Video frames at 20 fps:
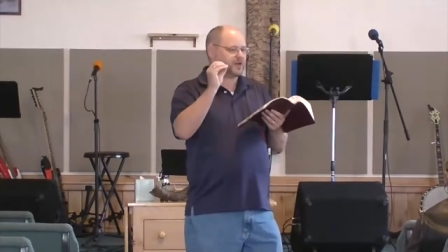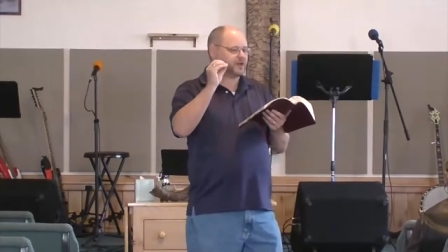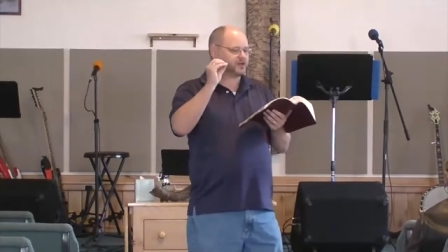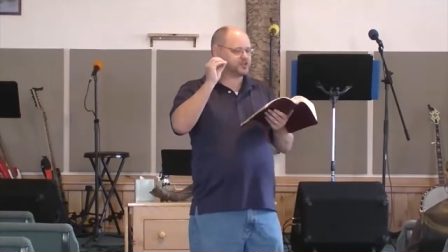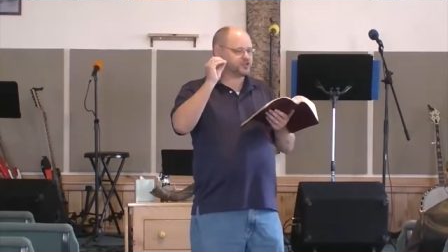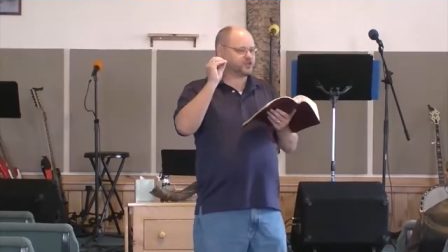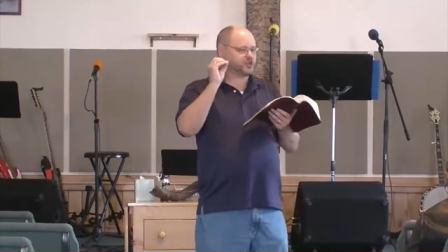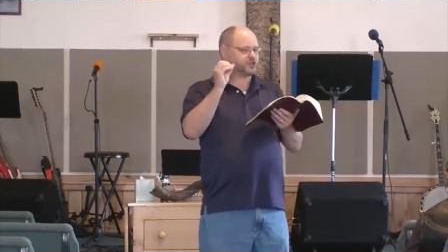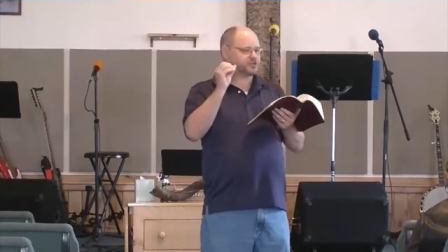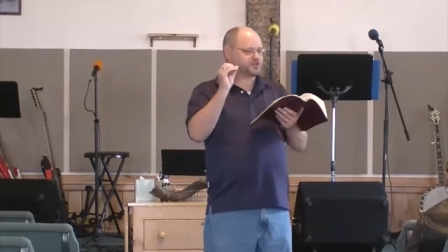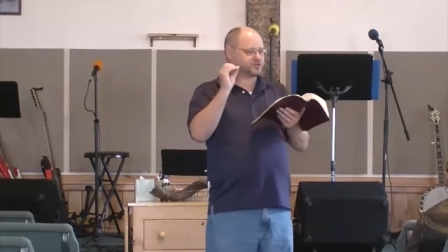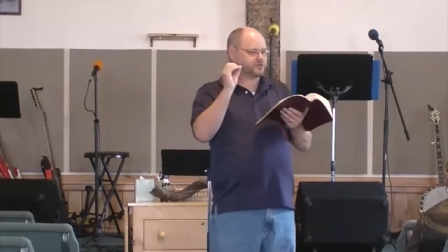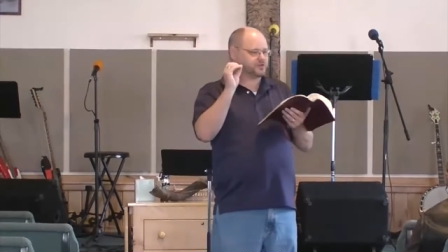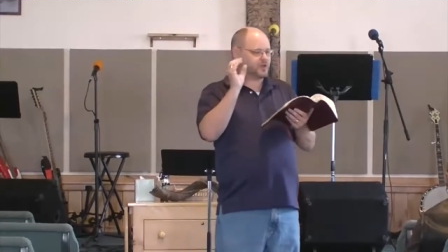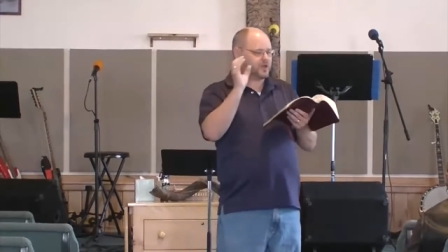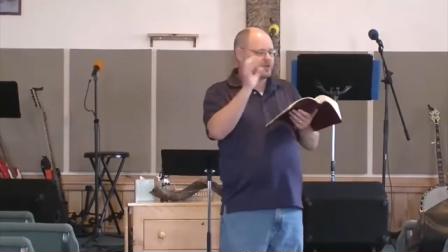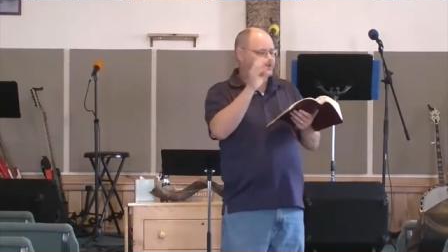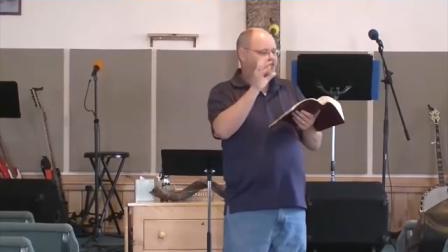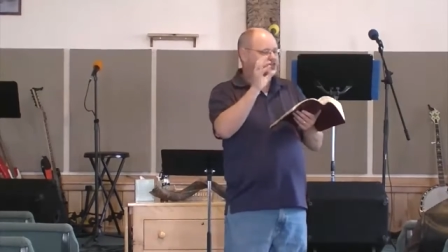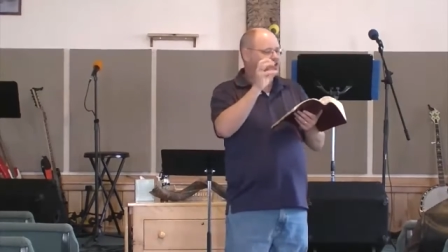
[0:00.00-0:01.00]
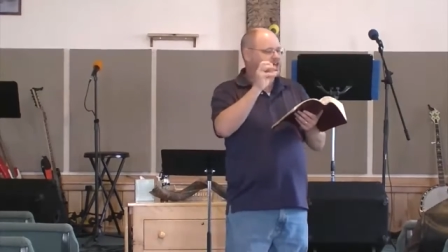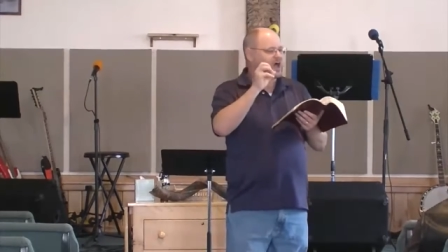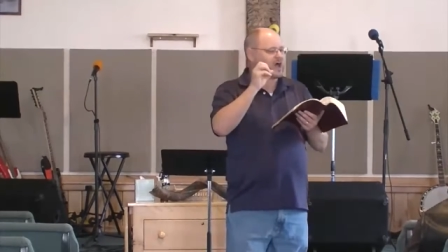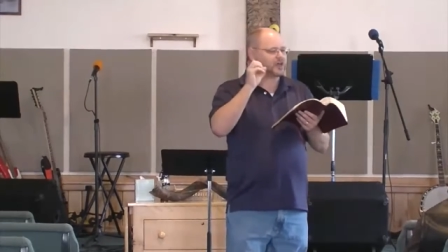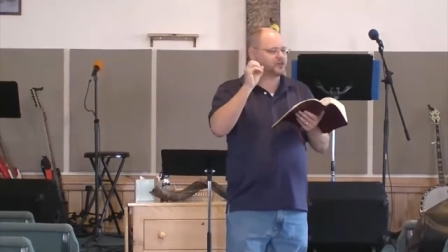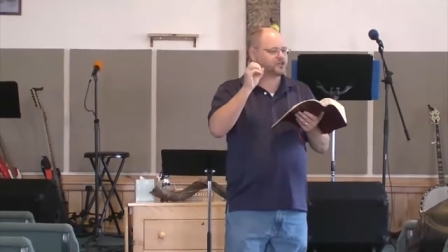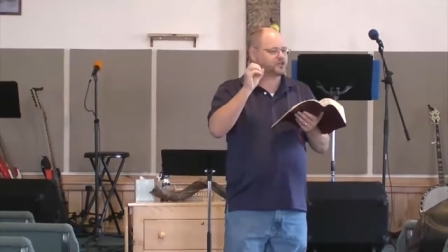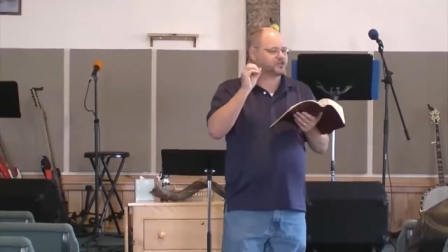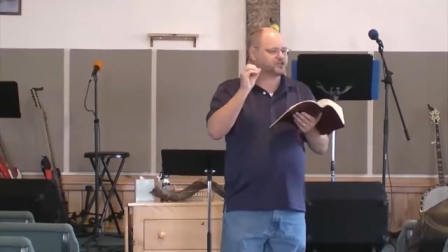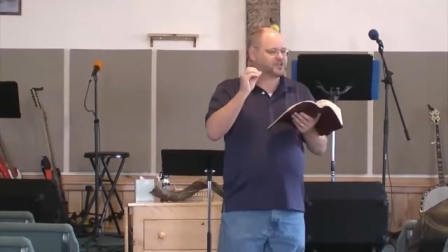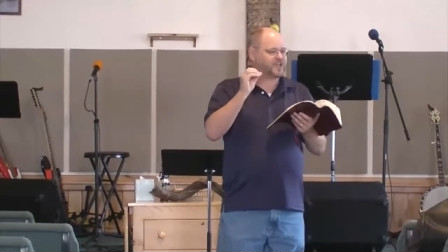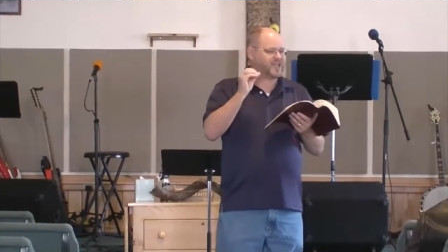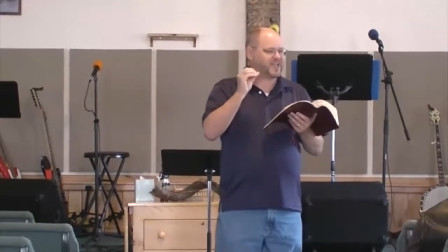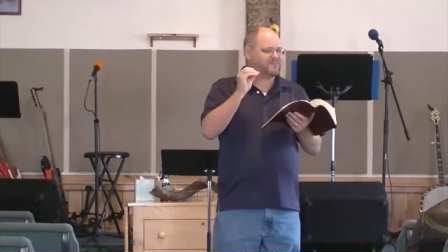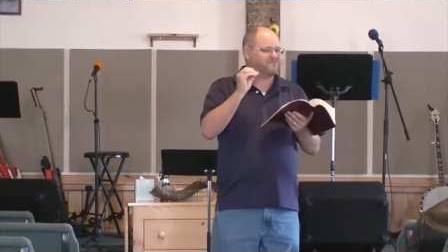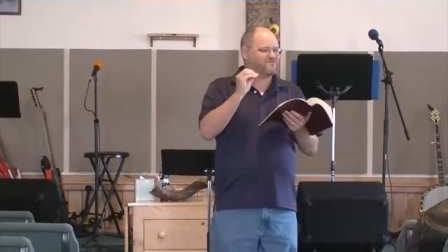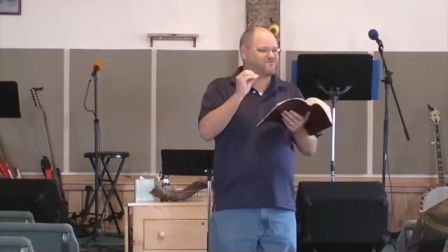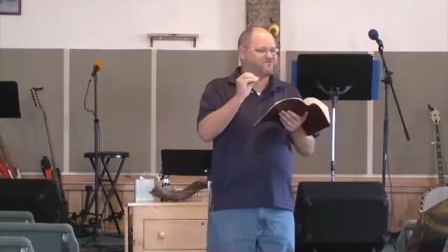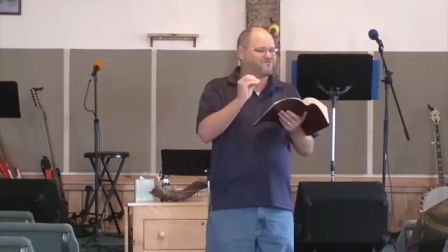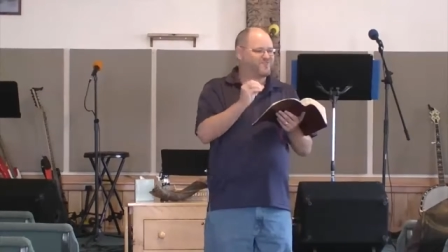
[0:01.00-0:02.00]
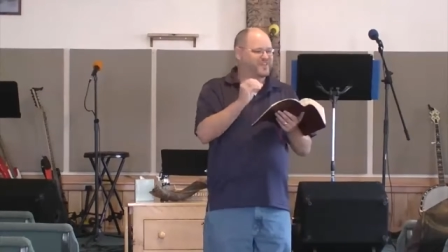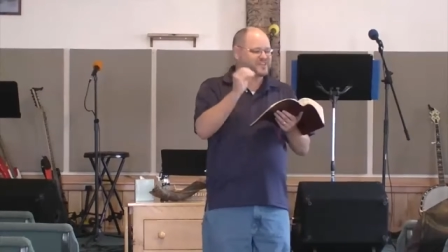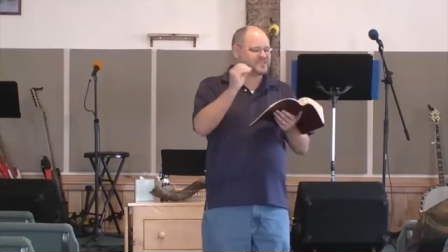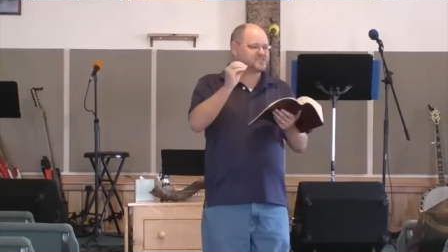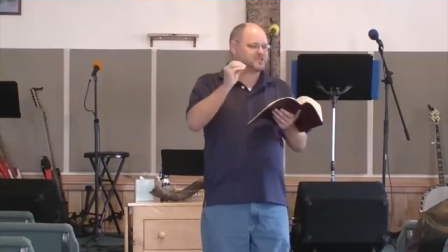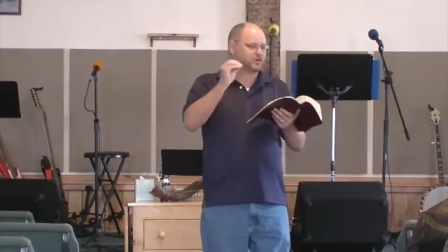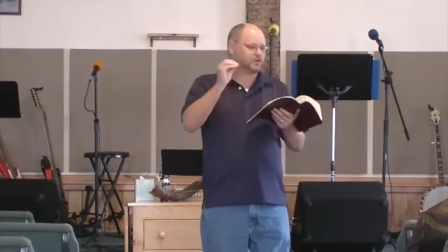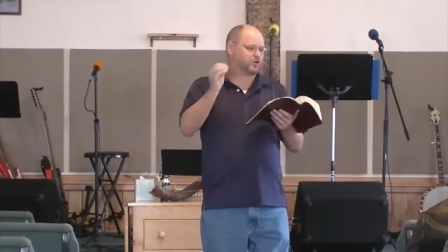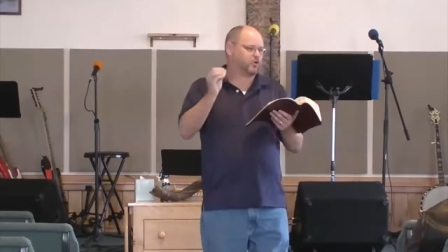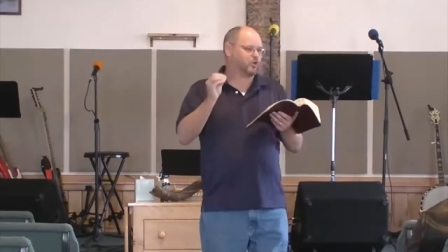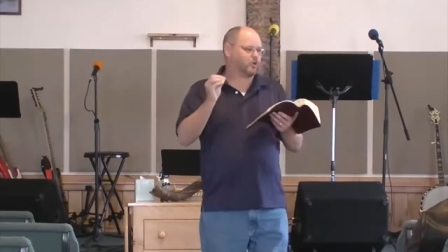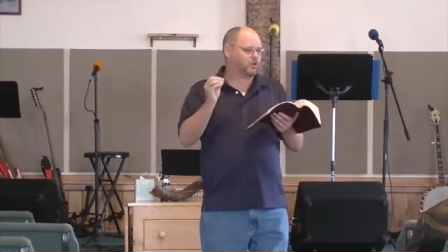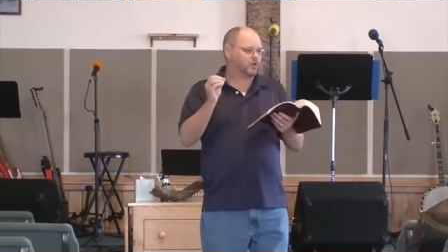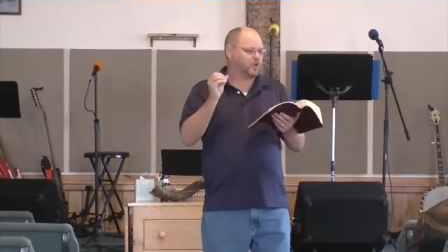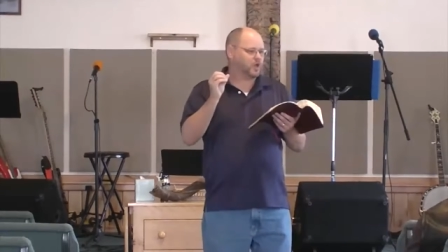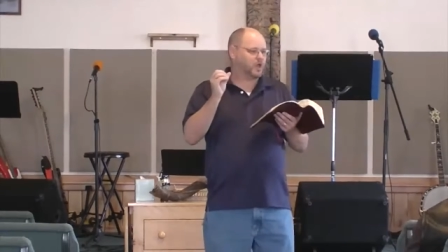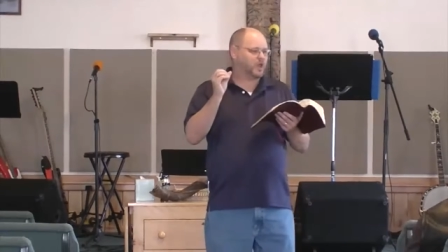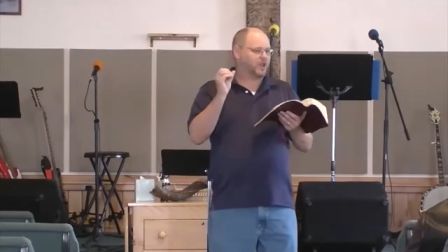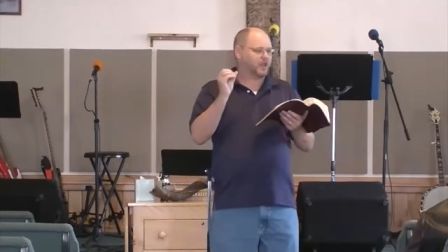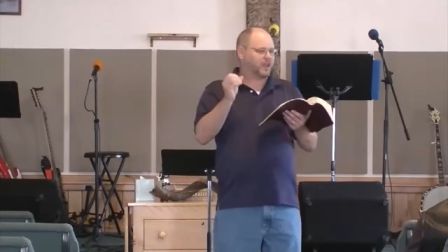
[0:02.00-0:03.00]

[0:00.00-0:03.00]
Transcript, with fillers: that it's just it's not just a physical